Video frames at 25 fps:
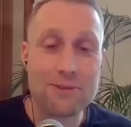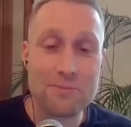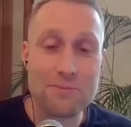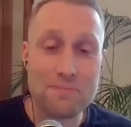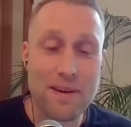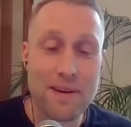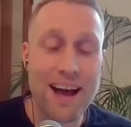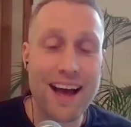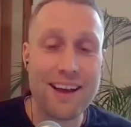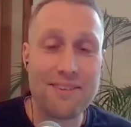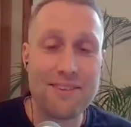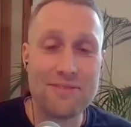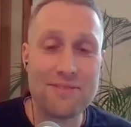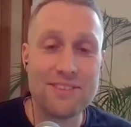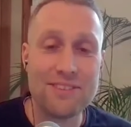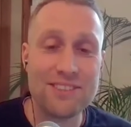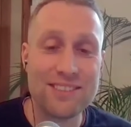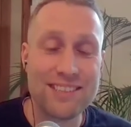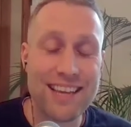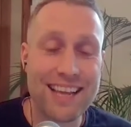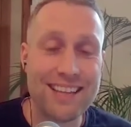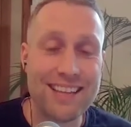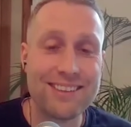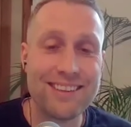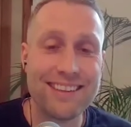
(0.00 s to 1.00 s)
that was part of
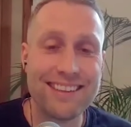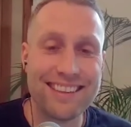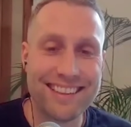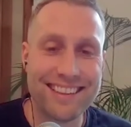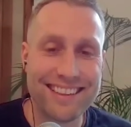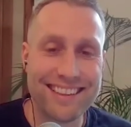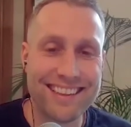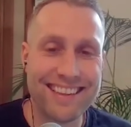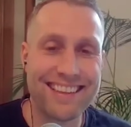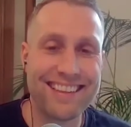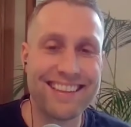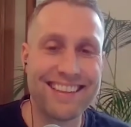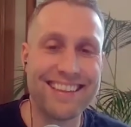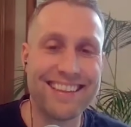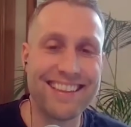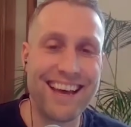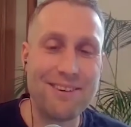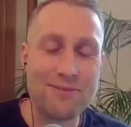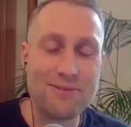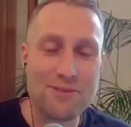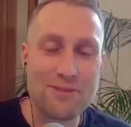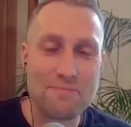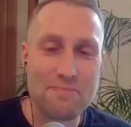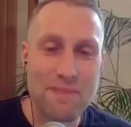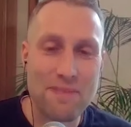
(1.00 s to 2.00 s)
his sell.
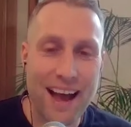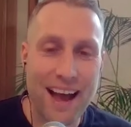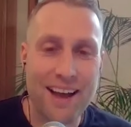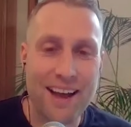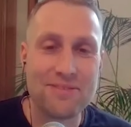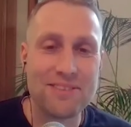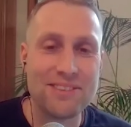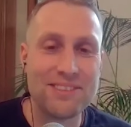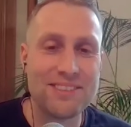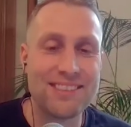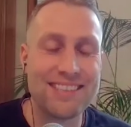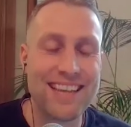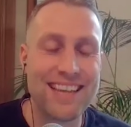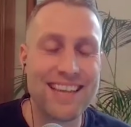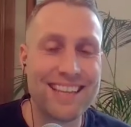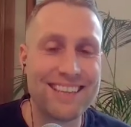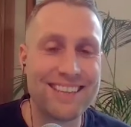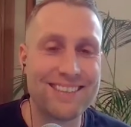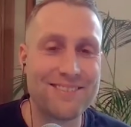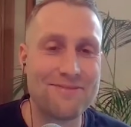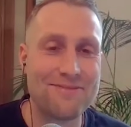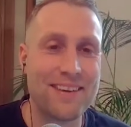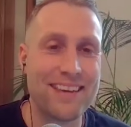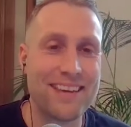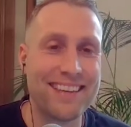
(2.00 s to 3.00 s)
That was part of his
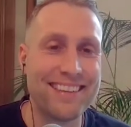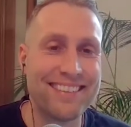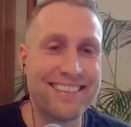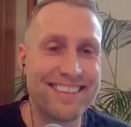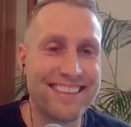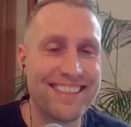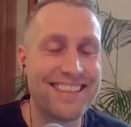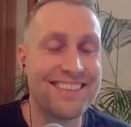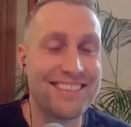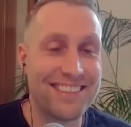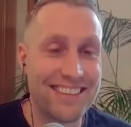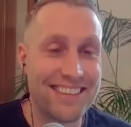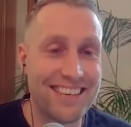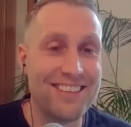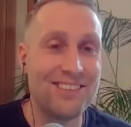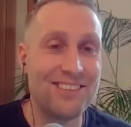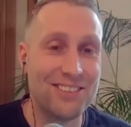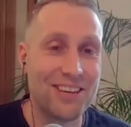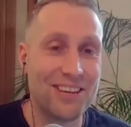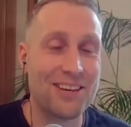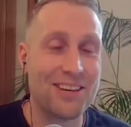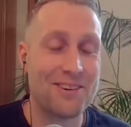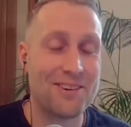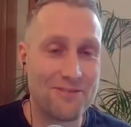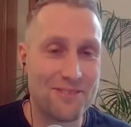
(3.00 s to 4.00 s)
sell to me is that the
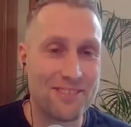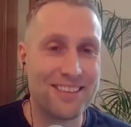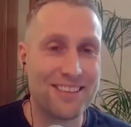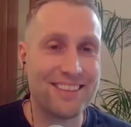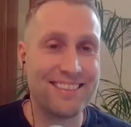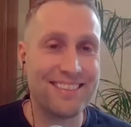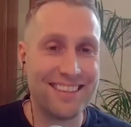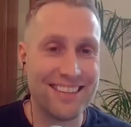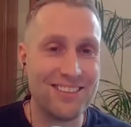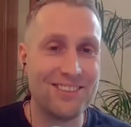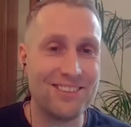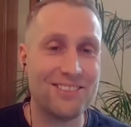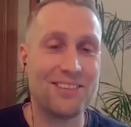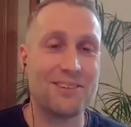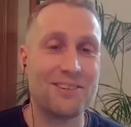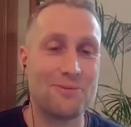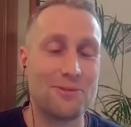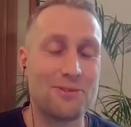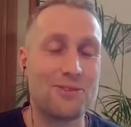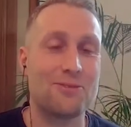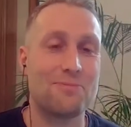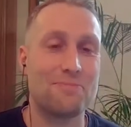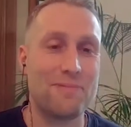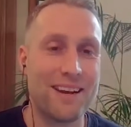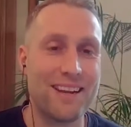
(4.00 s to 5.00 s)
t-shirt, the
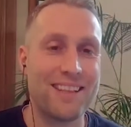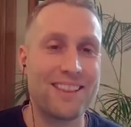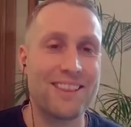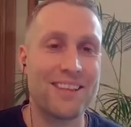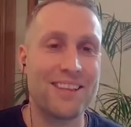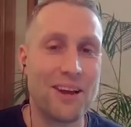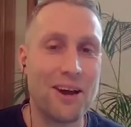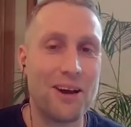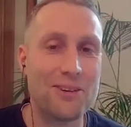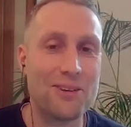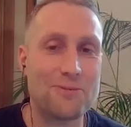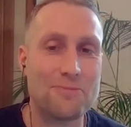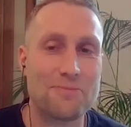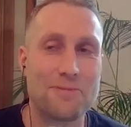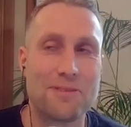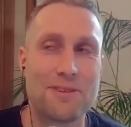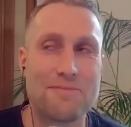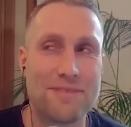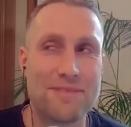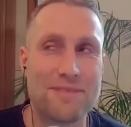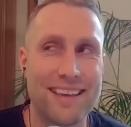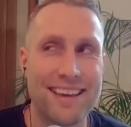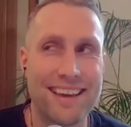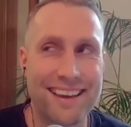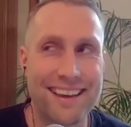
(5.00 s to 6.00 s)
t-shirt was spreading the
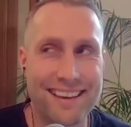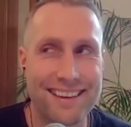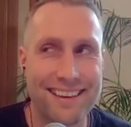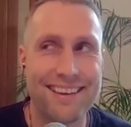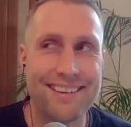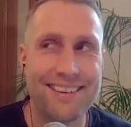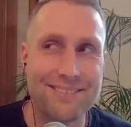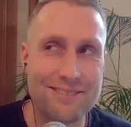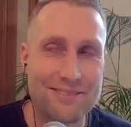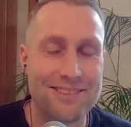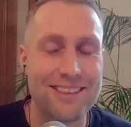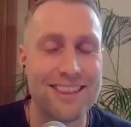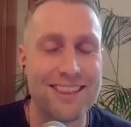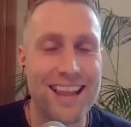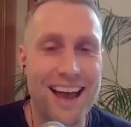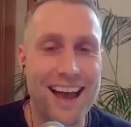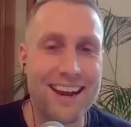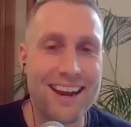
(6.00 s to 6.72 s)
gospel. I'm thinking is